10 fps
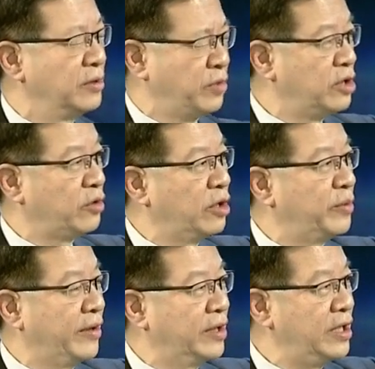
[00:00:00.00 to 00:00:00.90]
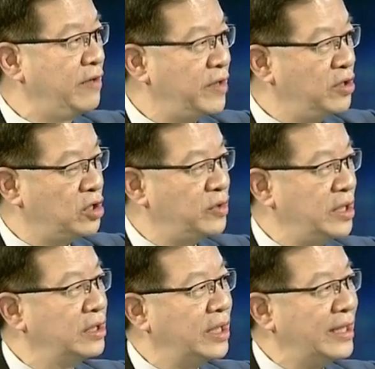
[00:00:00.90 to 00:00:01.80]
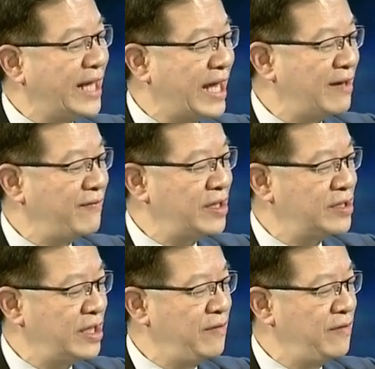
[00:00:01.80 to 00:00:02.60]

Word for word: 2021. Okay. Even during the heaviest